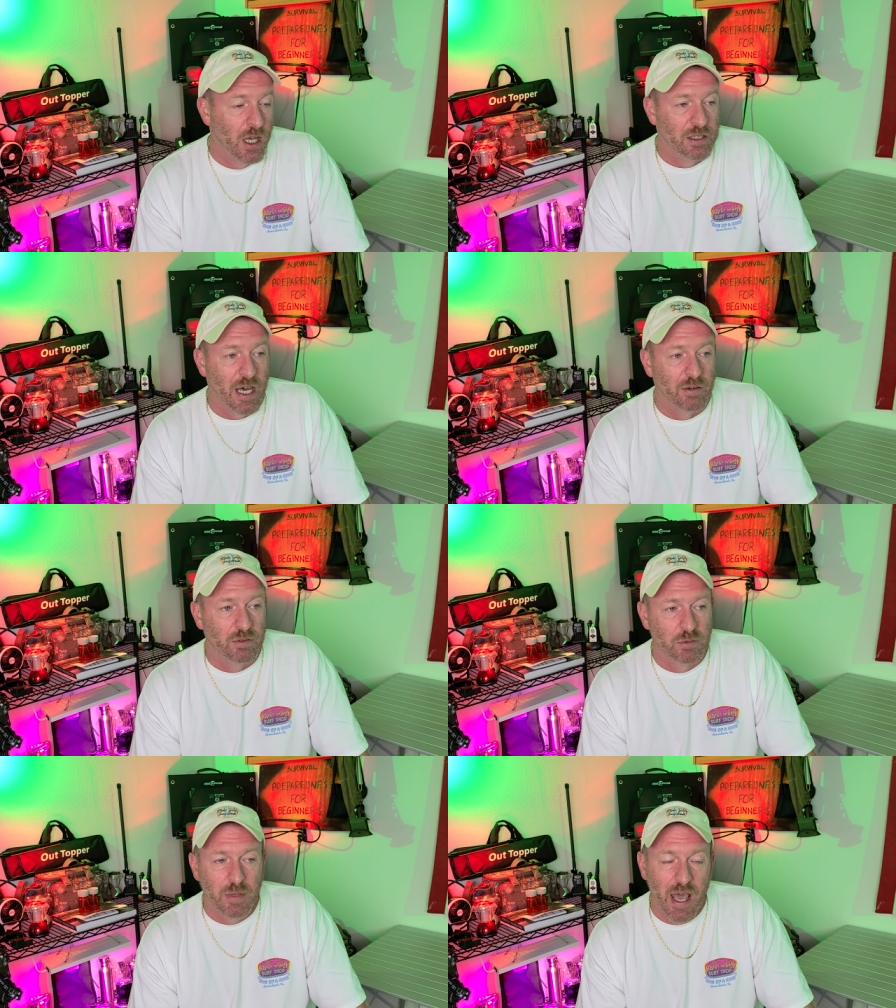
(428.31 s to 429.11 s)
A lot of
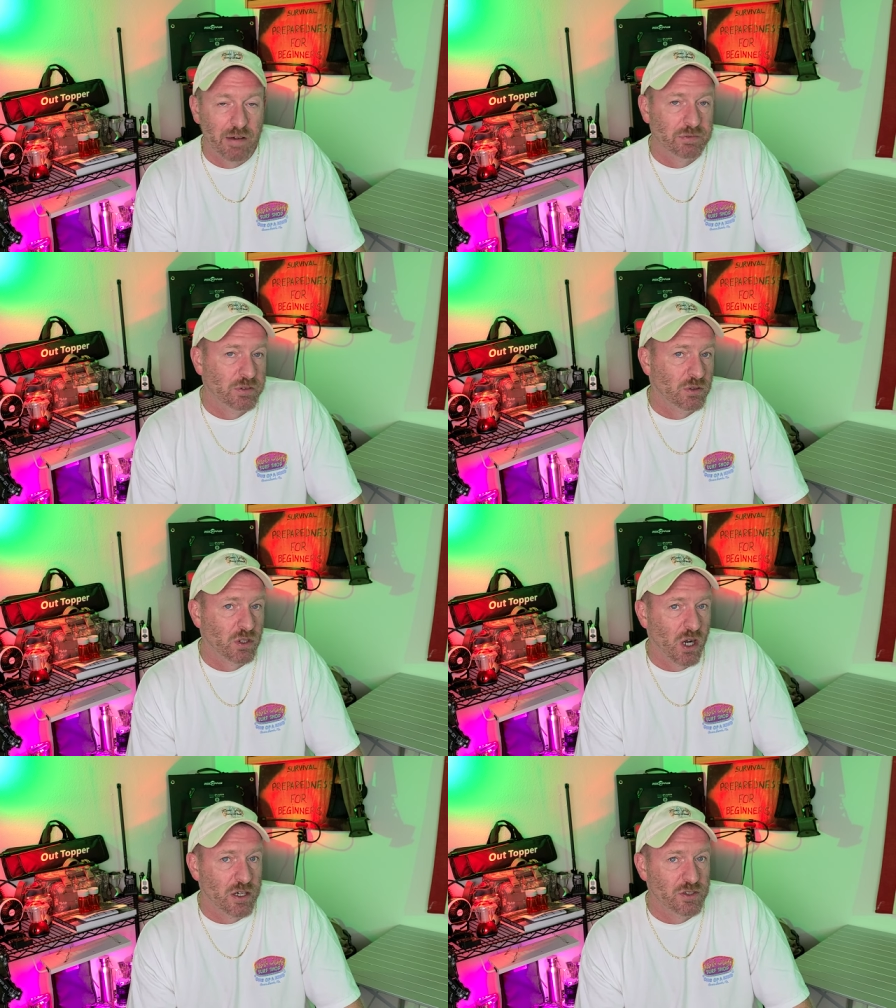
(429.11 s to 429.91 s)
them have little
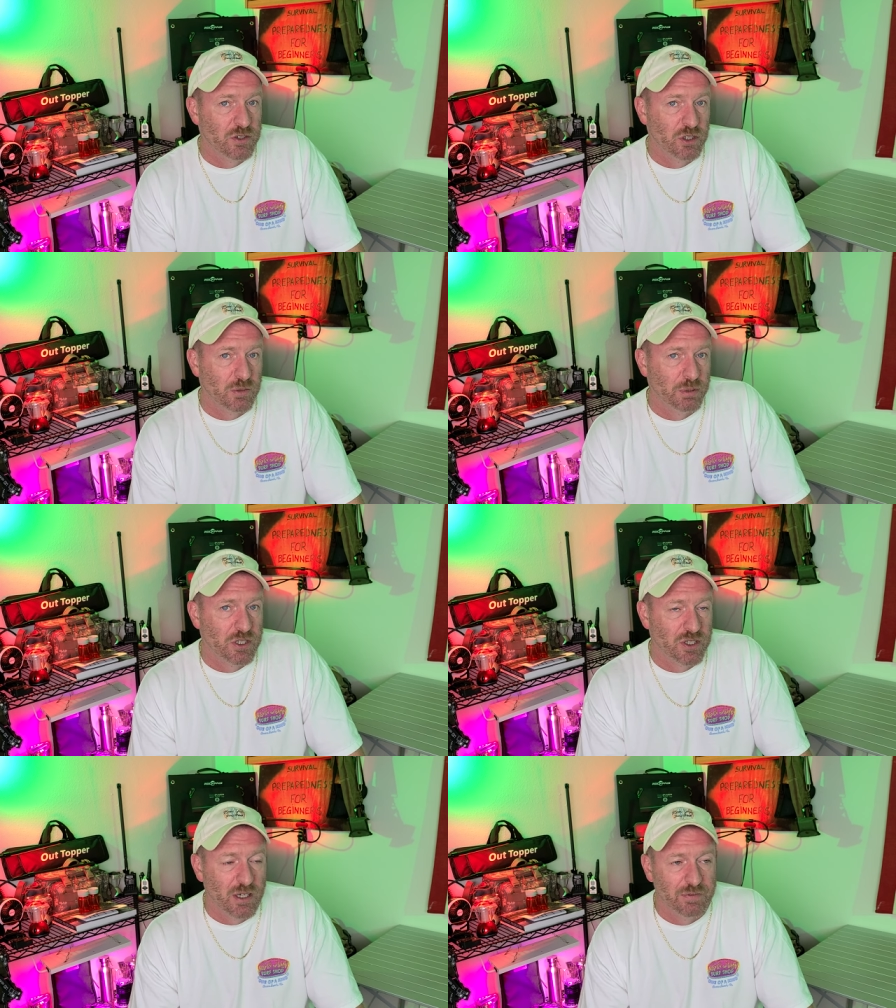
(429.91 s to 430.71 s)
carts that you can put
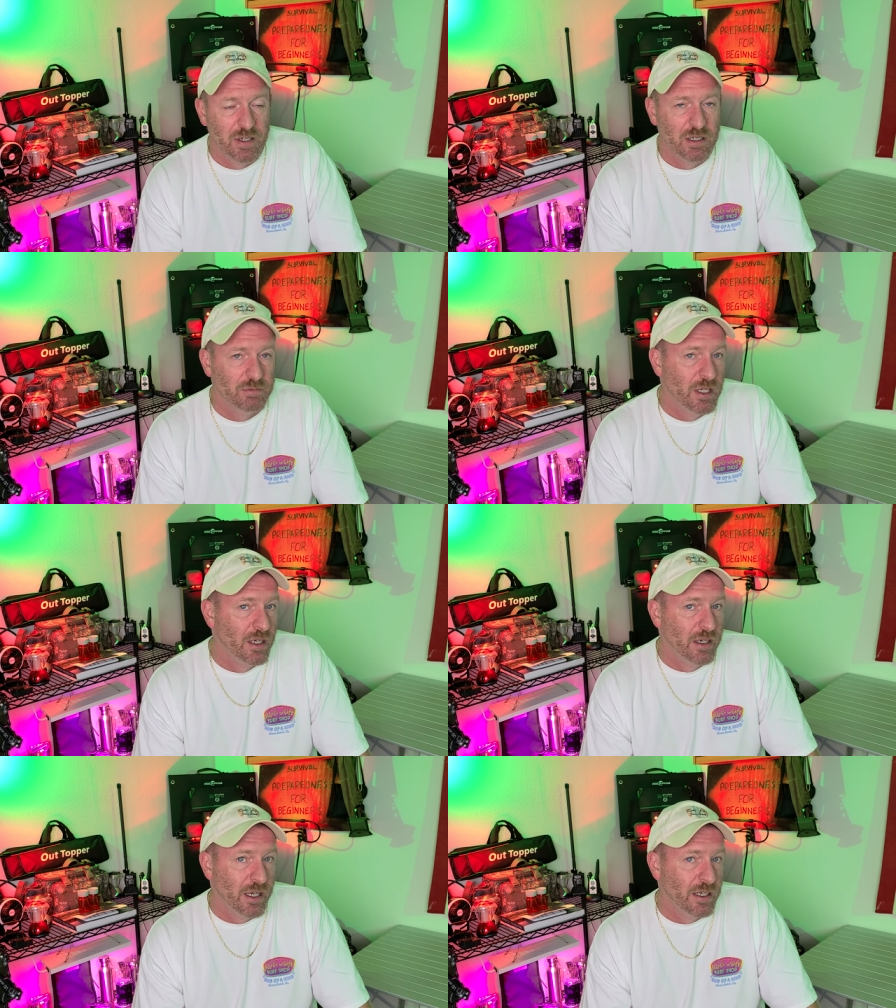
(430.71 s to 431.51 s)
stuff in,
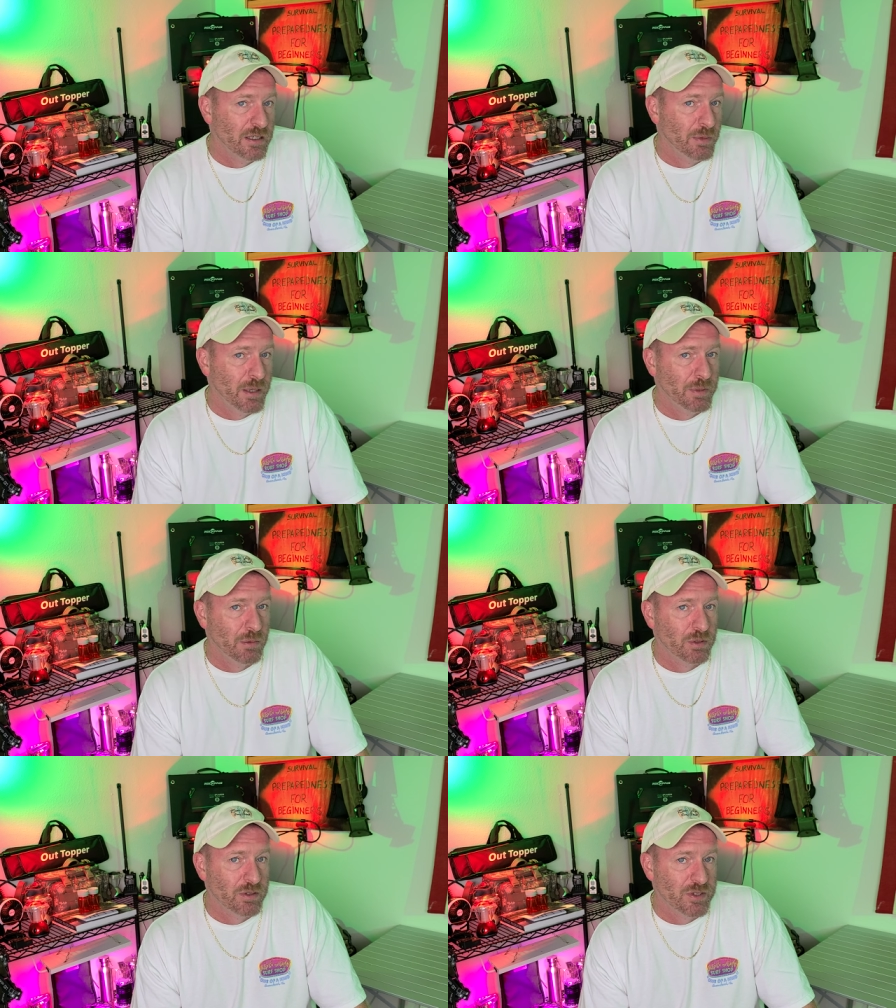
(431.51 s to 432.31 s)
and you might be
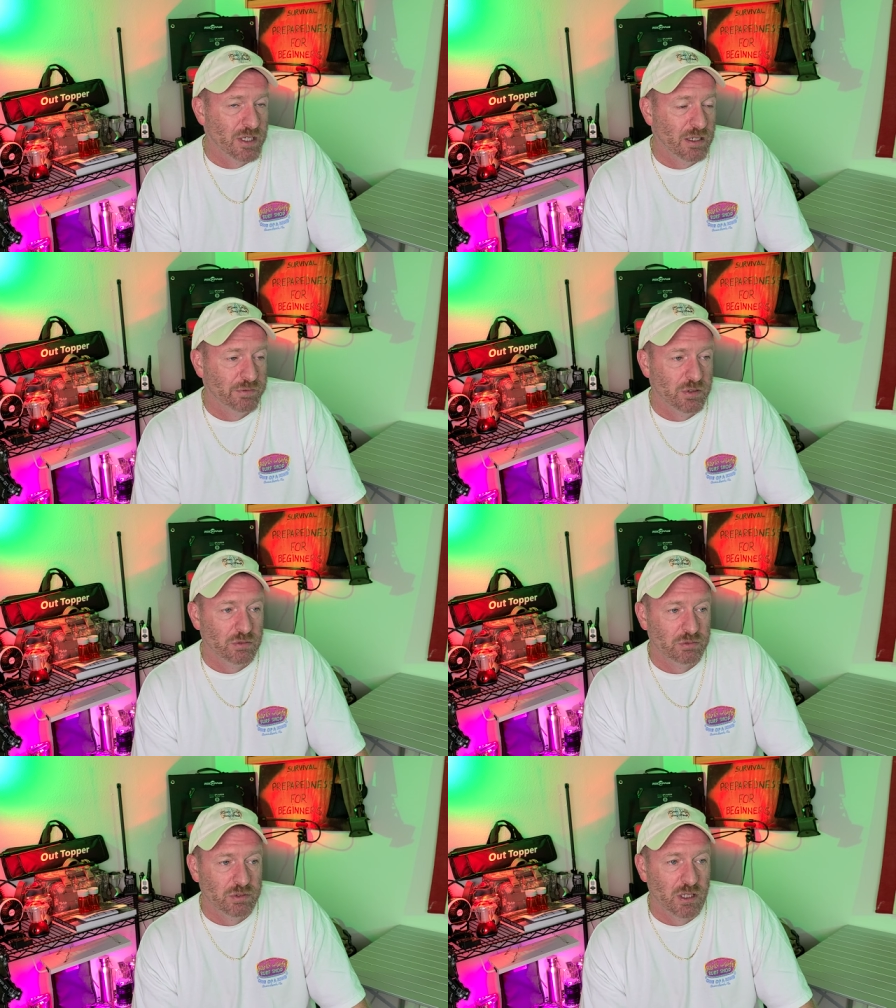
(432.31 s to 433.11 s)
able to see if
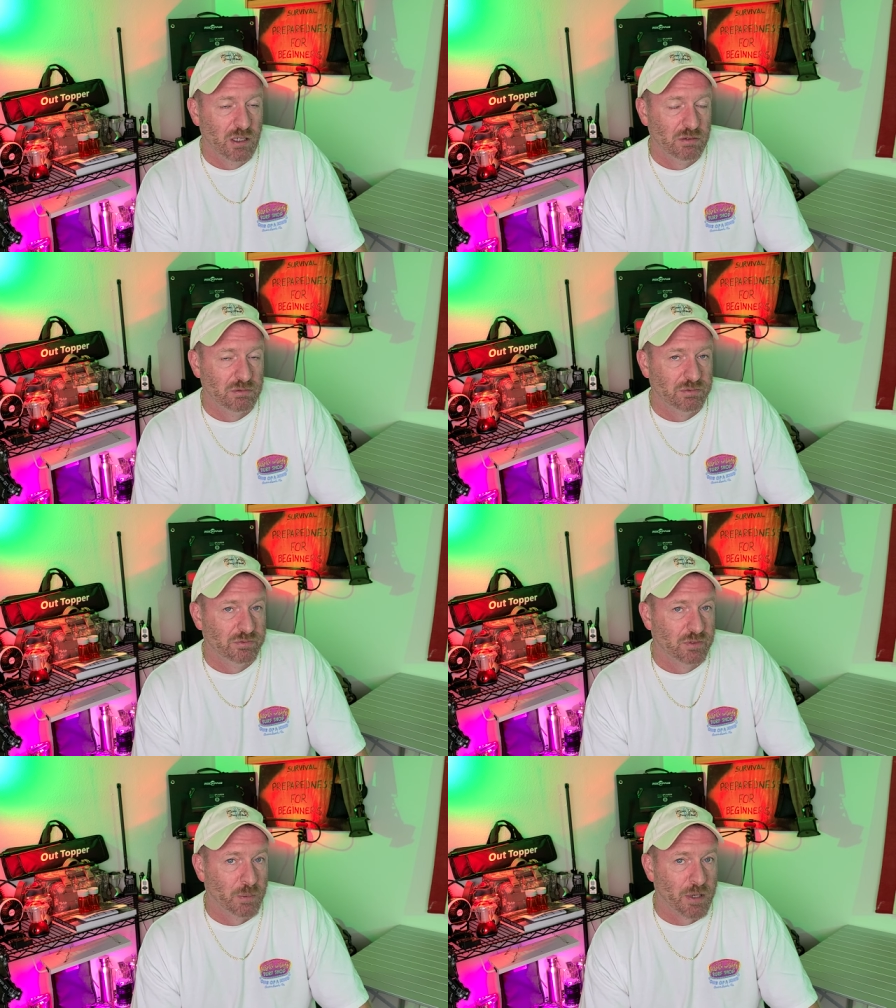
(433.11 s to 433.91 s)
you, you know,
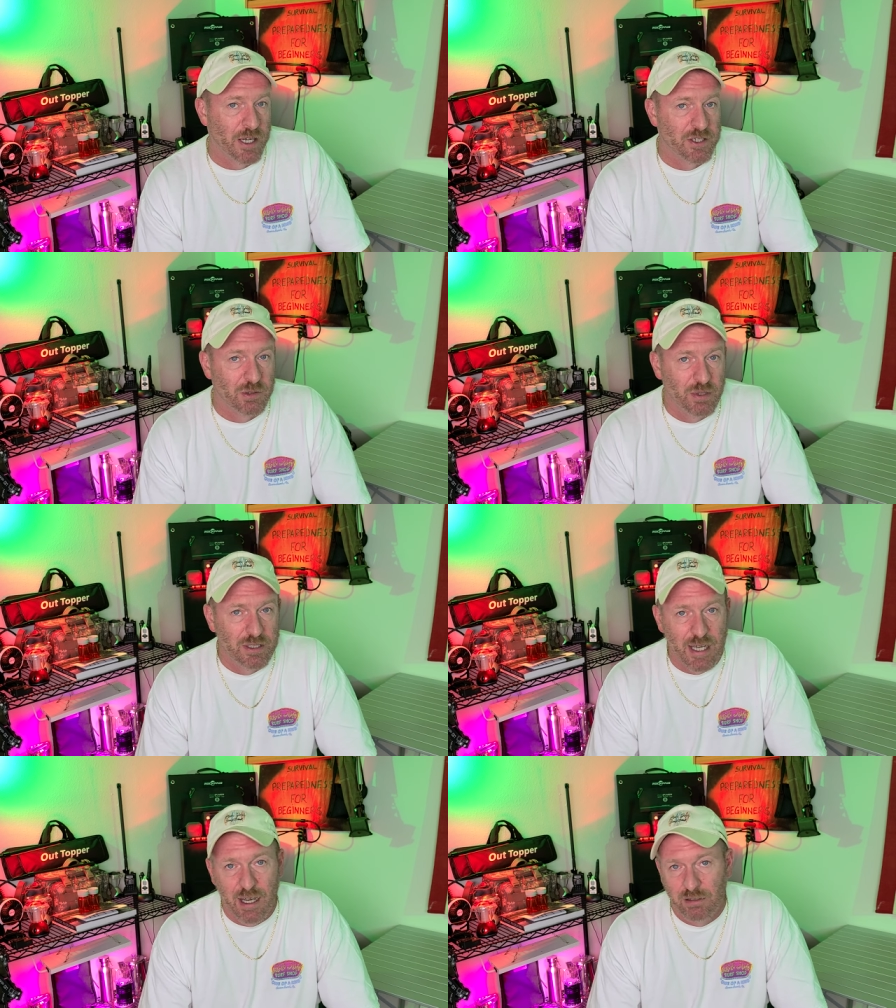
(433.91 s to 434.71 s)
the prices went
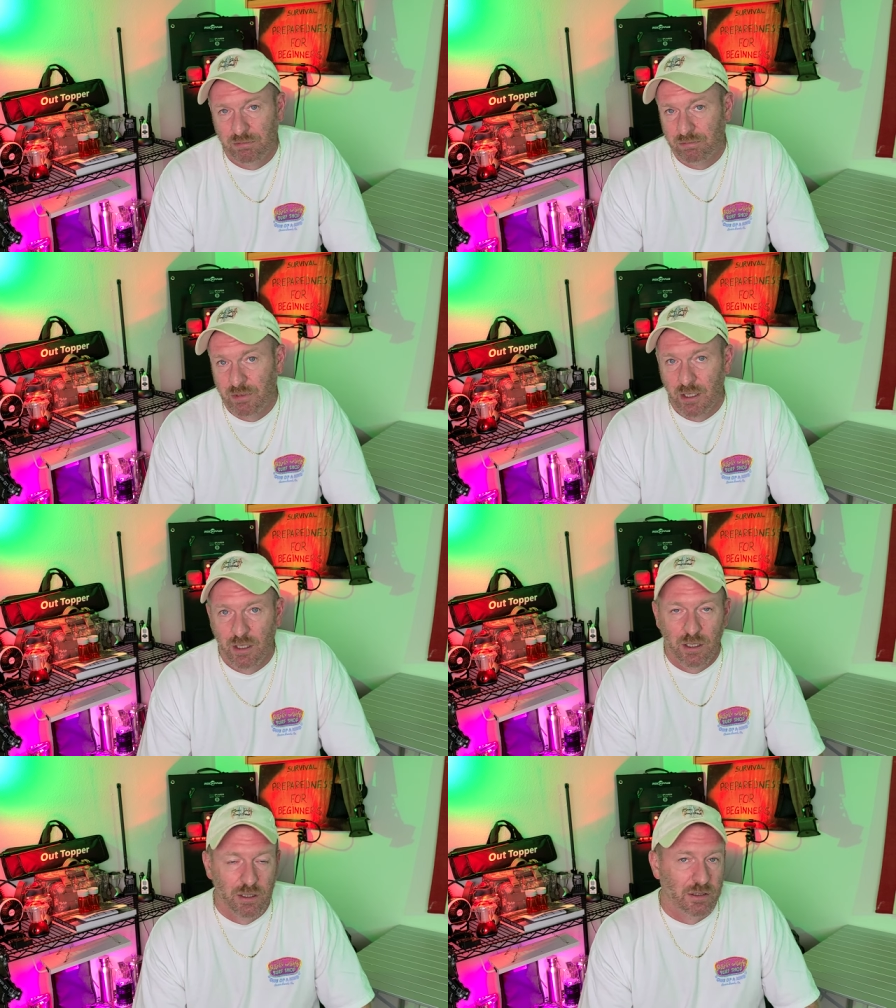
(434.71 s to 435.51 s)
down,
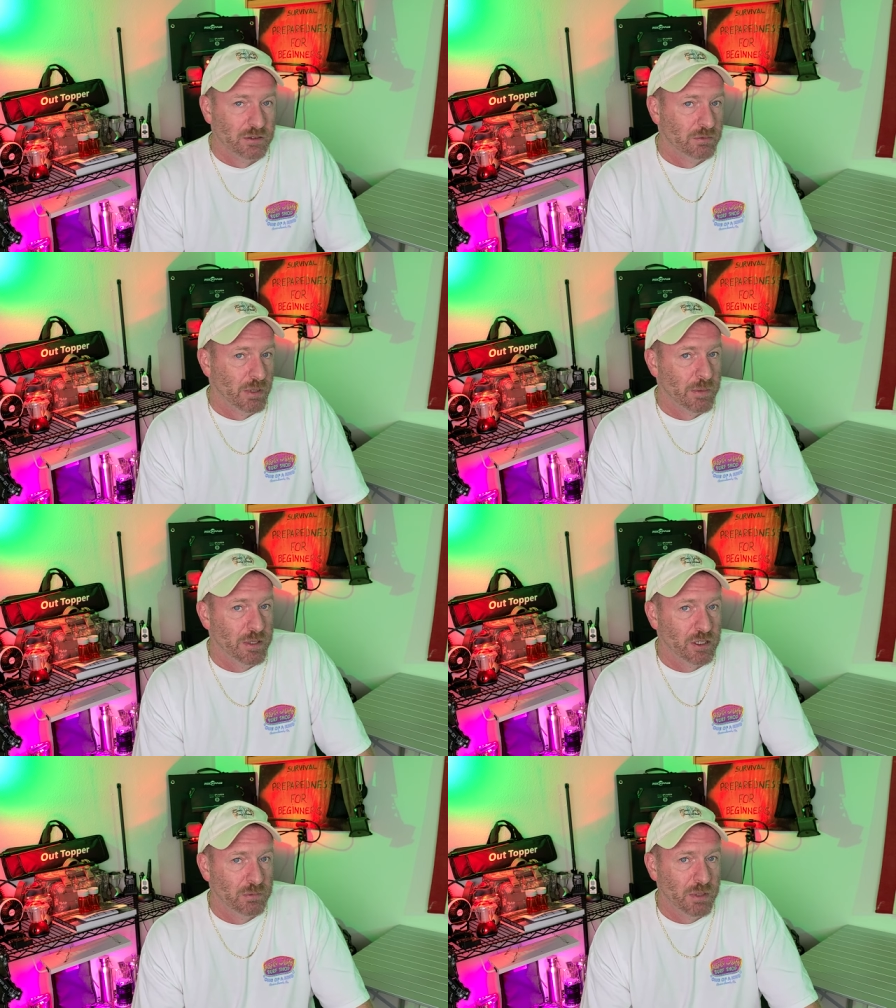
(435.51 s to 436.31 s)
it might be
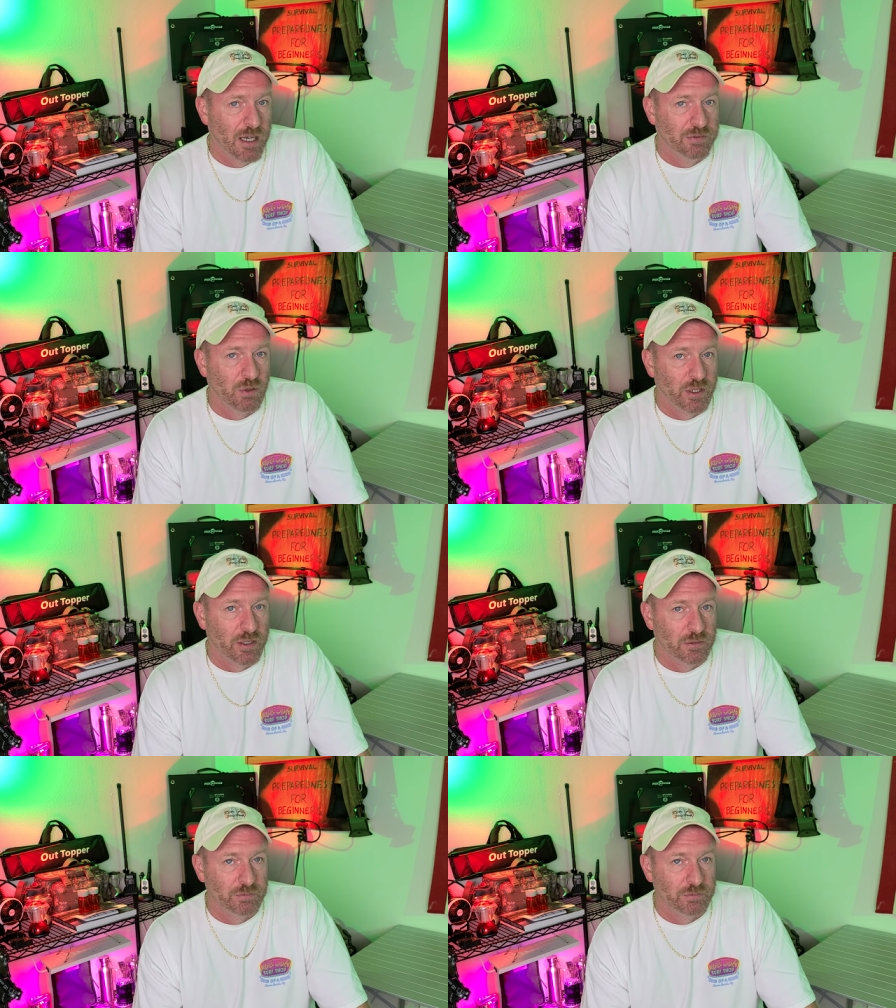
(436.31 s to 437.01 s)
a good buy for you.